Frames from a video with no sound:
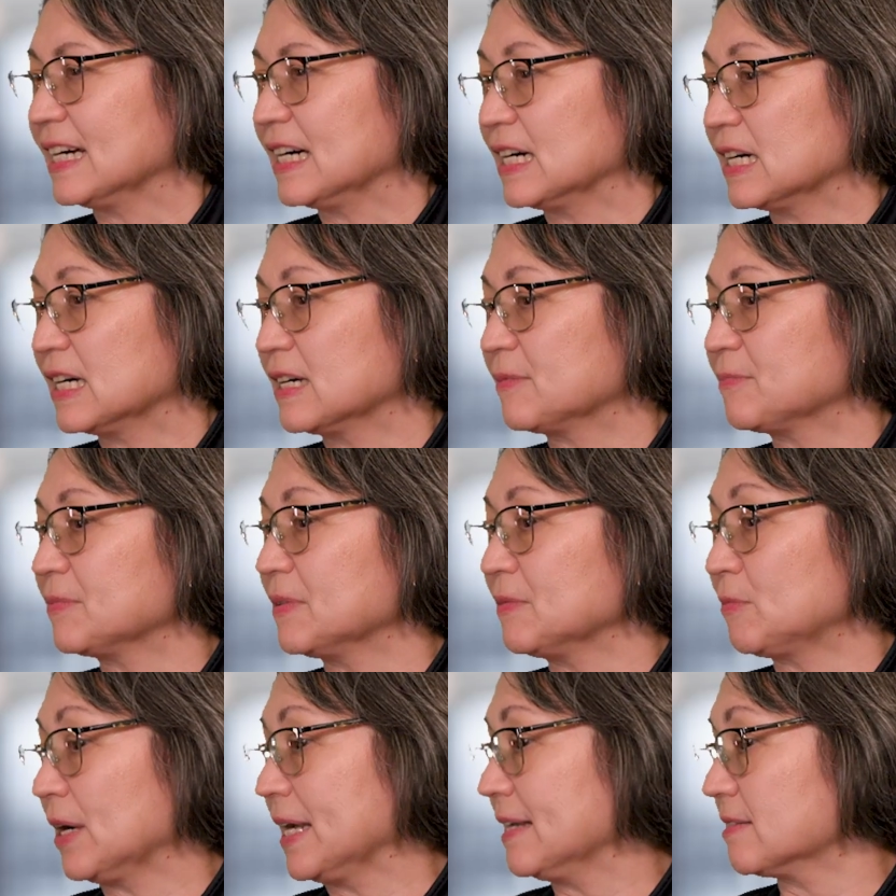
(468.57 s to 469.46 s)

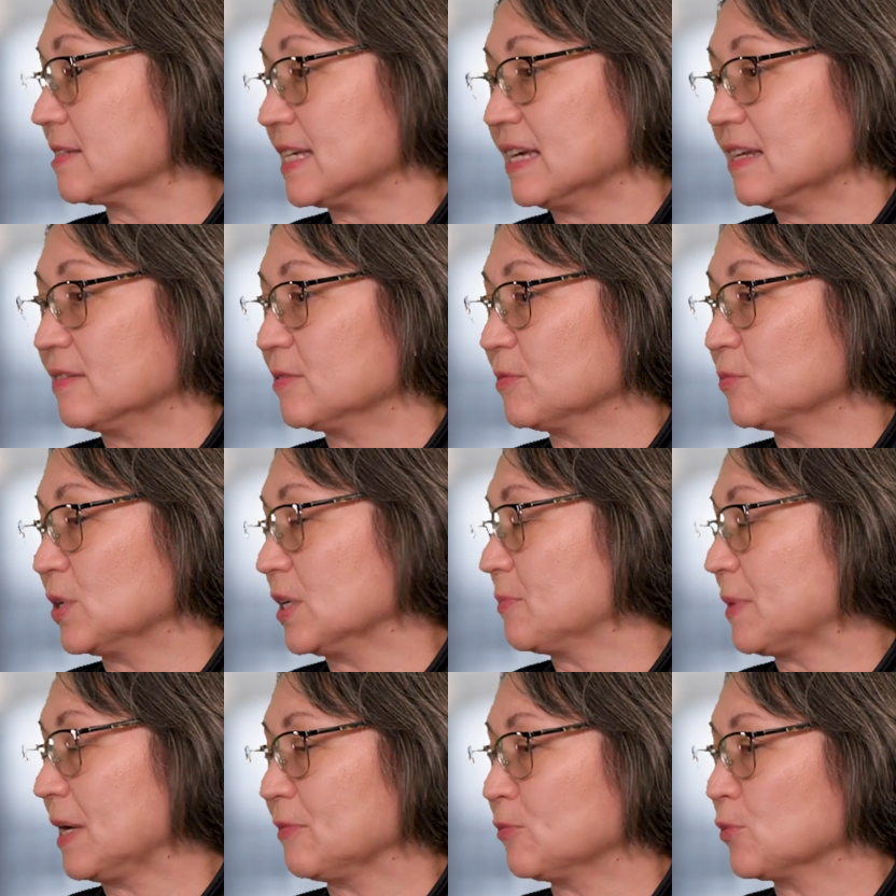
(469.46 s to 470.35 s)
Right. And
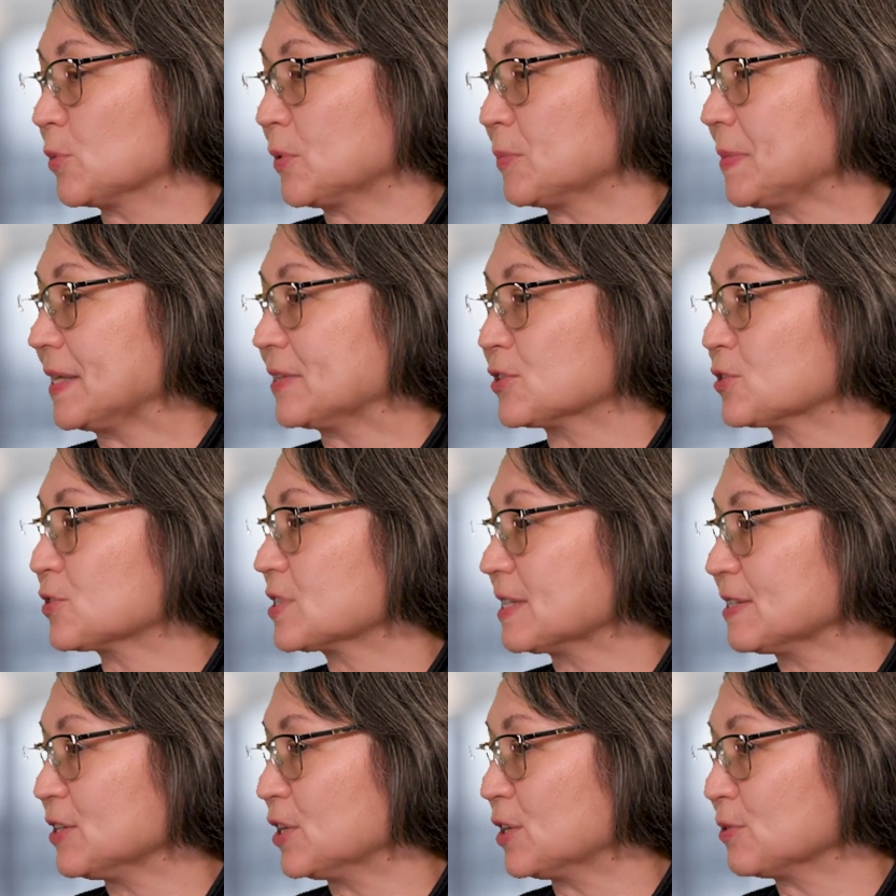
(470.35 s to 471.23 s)
one of my former
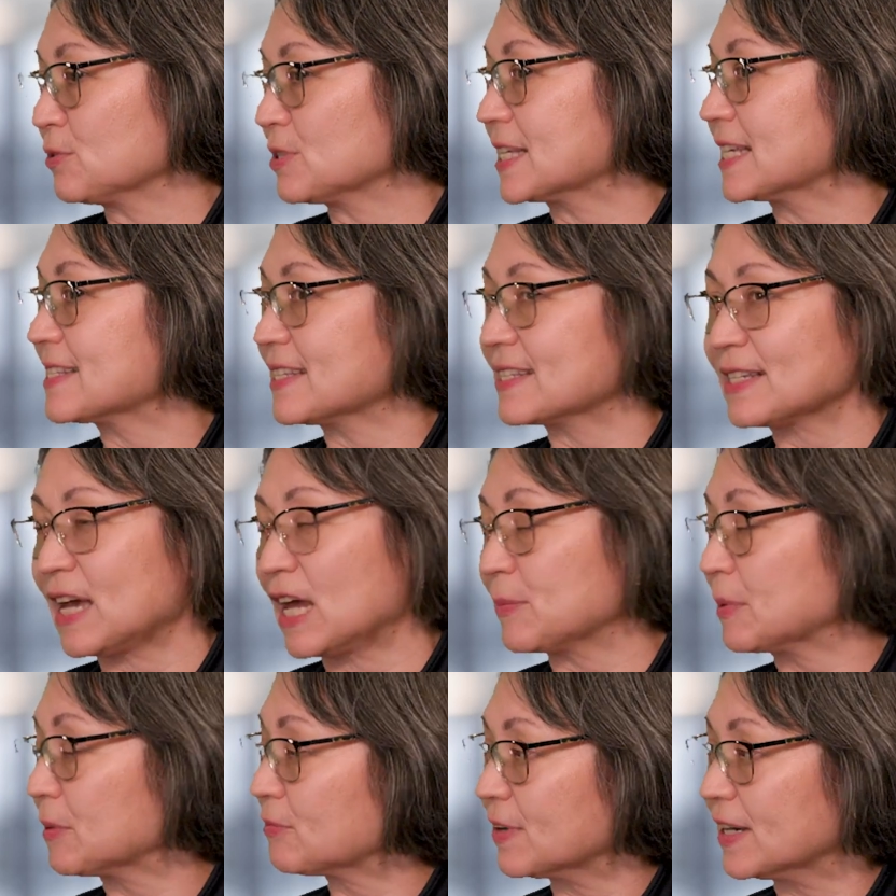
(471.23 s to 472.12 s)
mentors, says it's
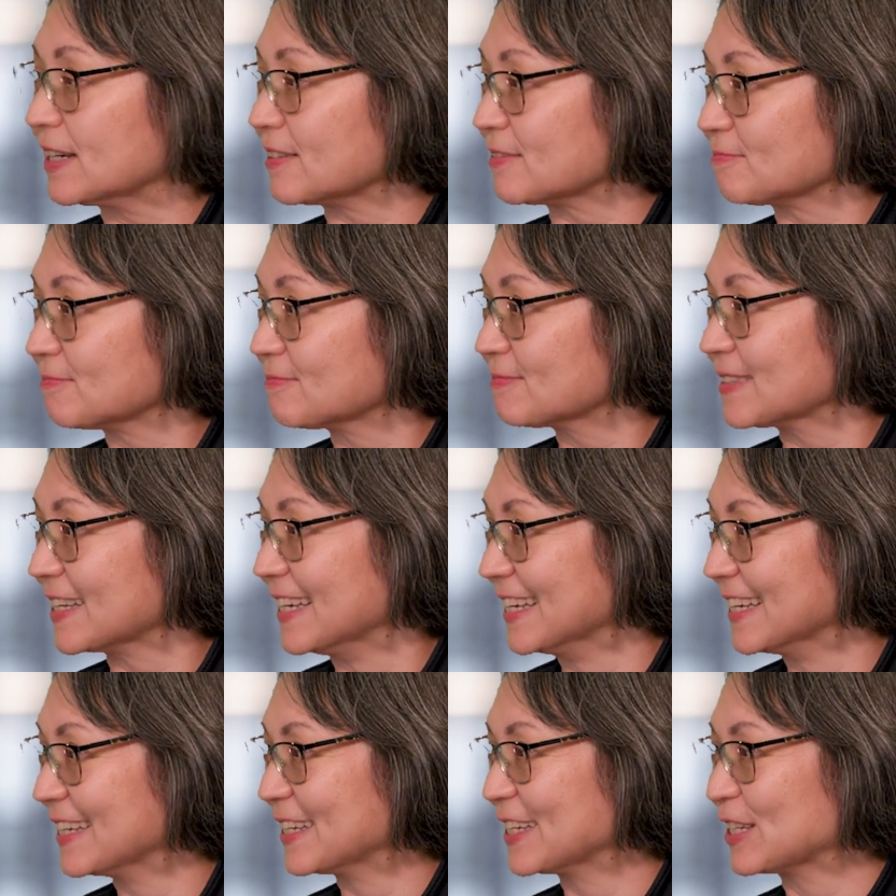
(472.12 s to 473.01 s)
got to be fun.
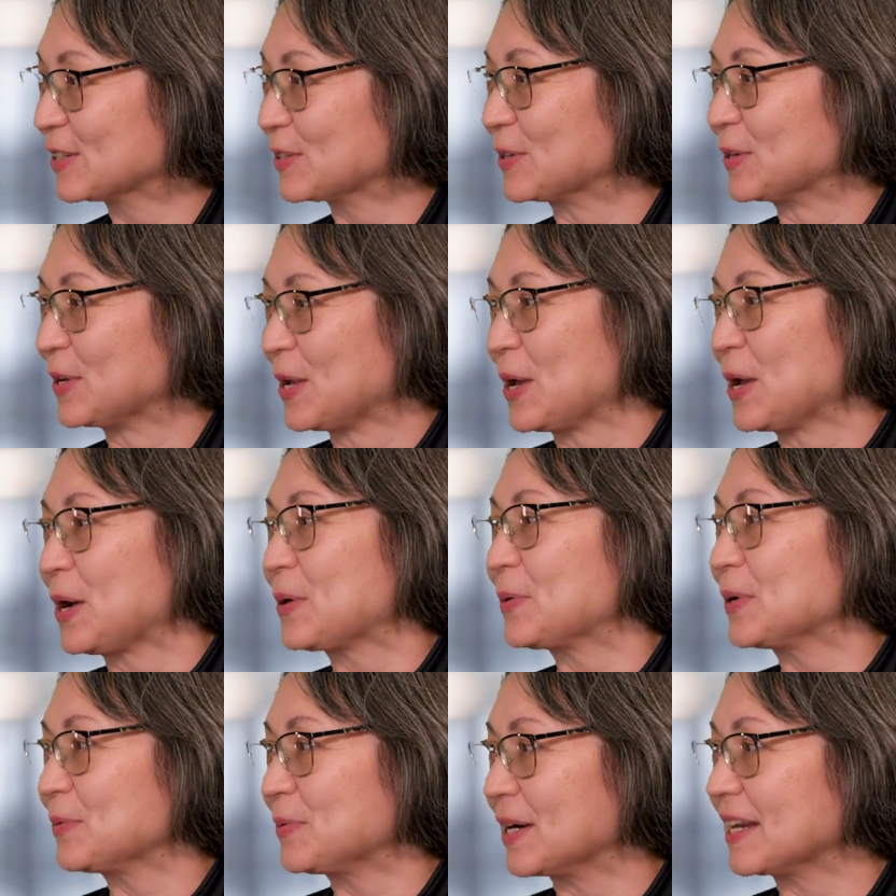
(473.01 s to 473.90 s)

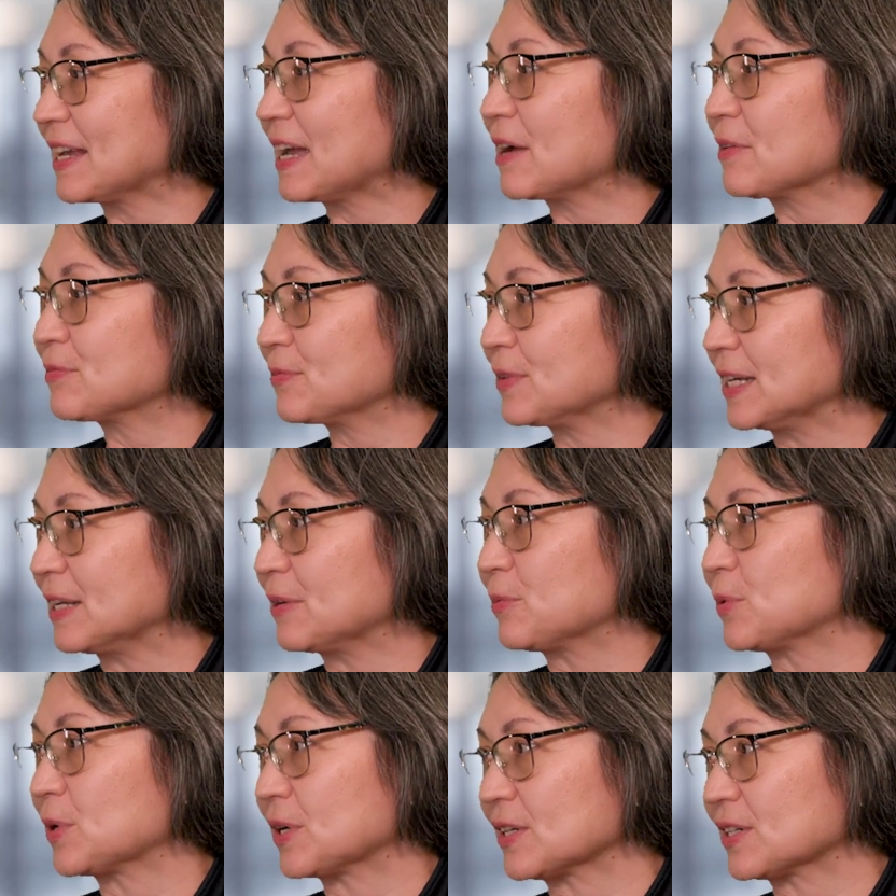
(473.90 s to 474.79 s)
We want to have fun
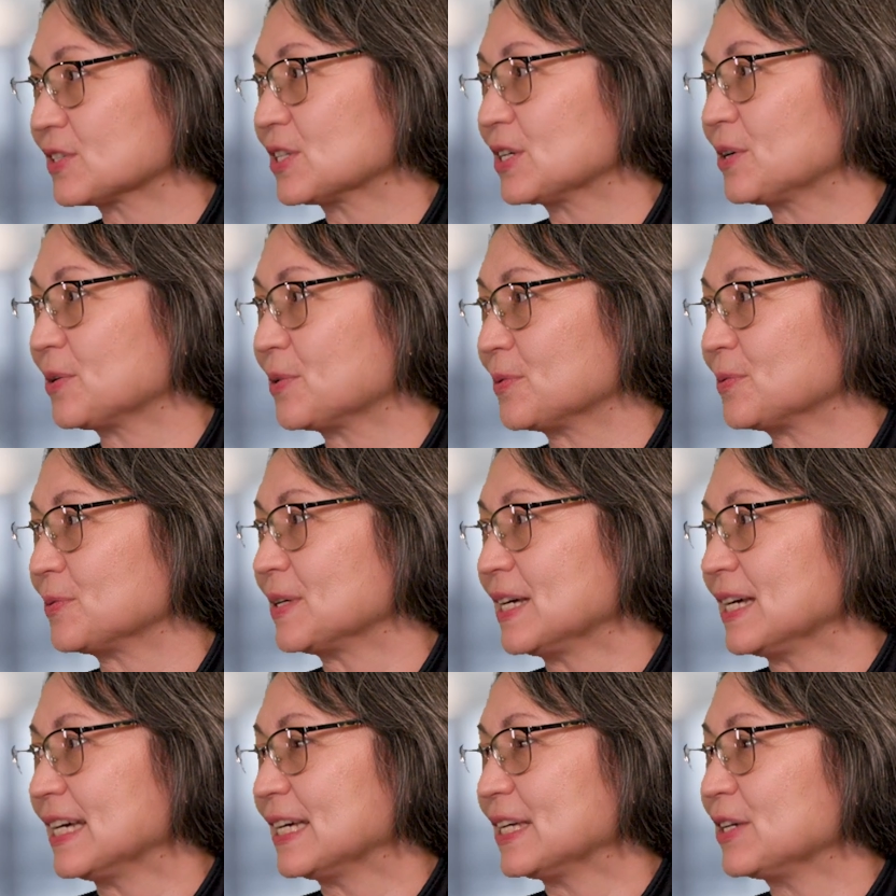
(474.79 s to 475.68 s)
at work. So,
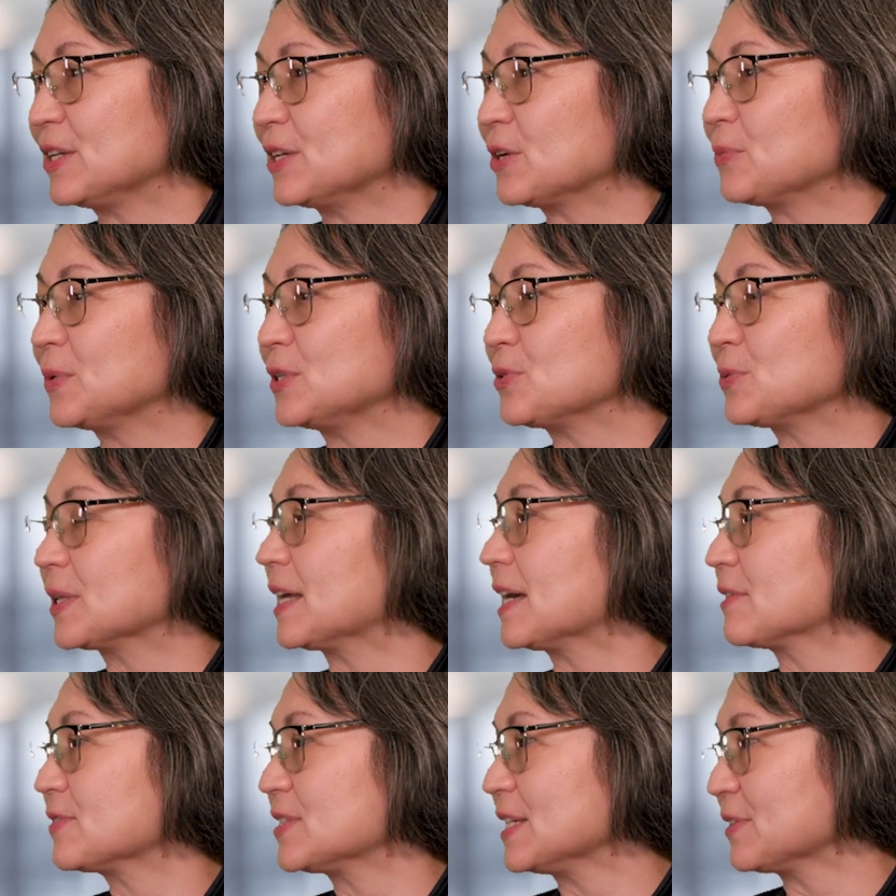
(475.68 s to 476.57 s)
we do a
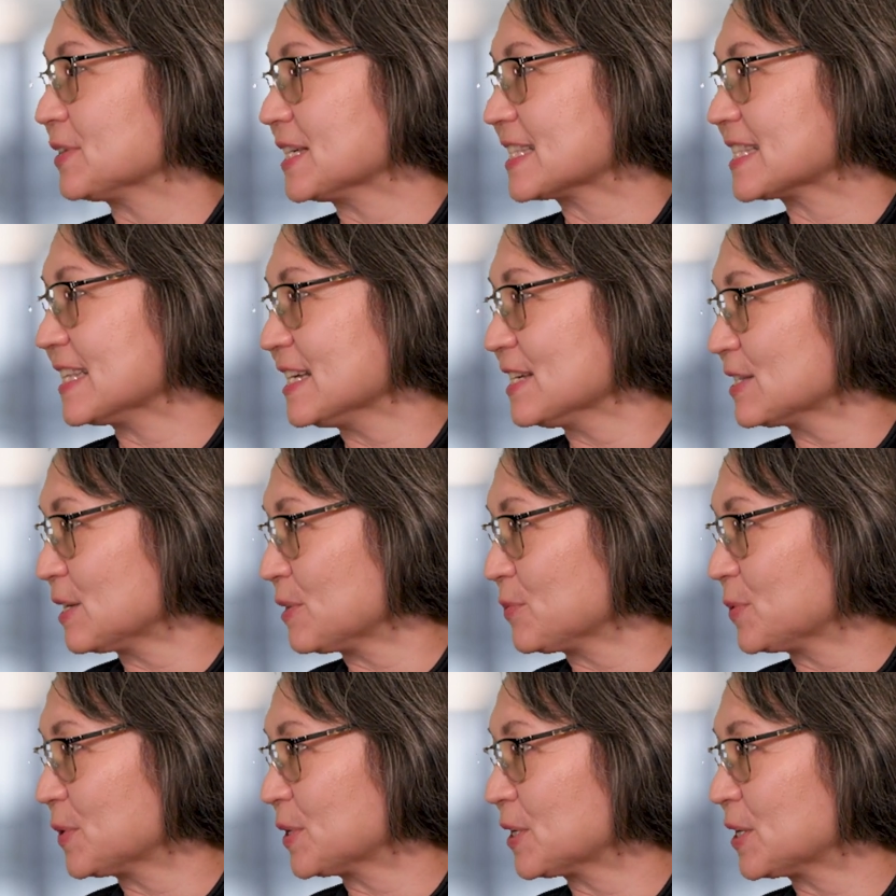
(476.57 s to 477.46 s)
lot of serious things
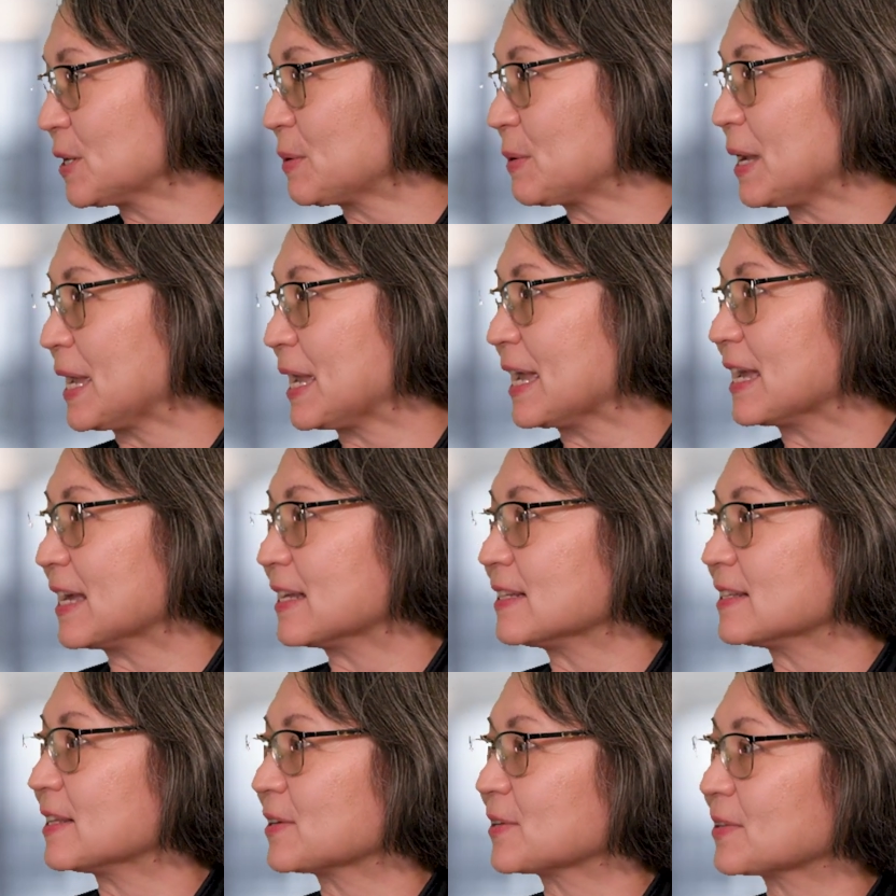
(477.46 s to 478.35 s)
at work,
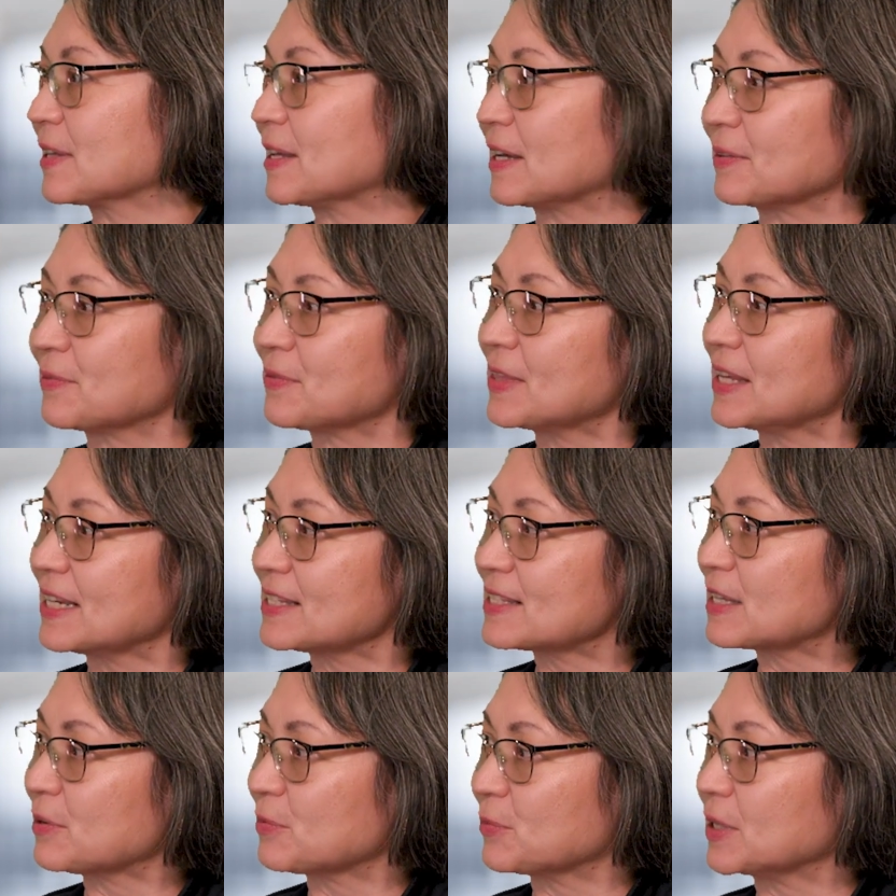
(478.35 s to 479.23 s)
and there are a lot of
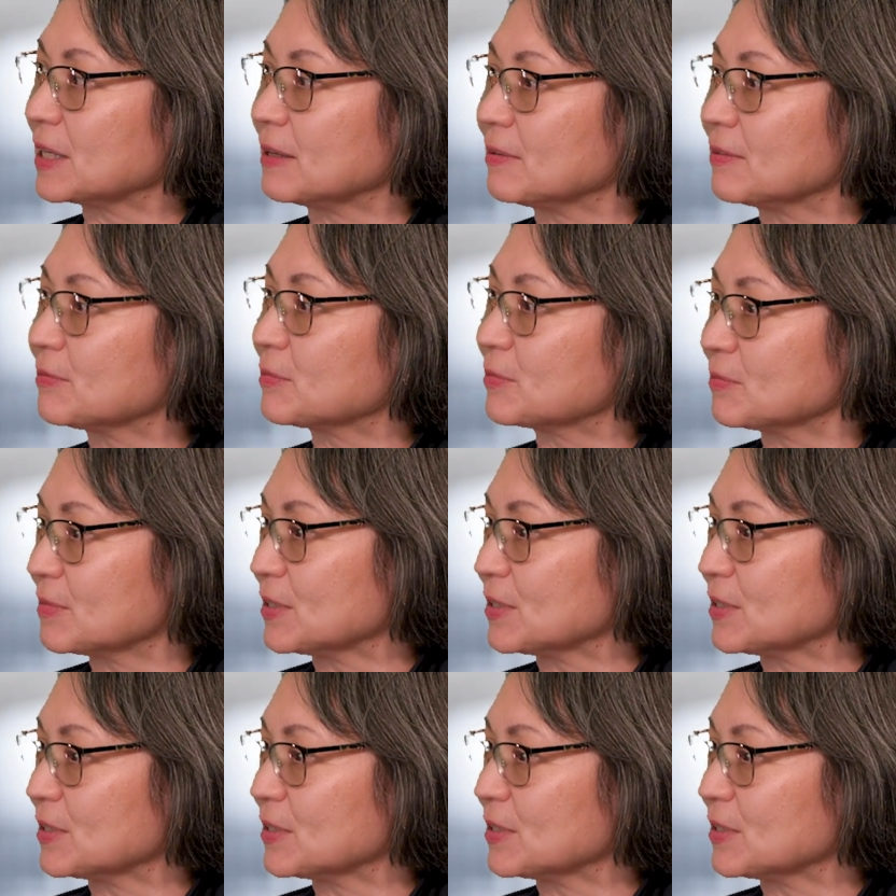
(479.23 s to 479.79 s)
things that we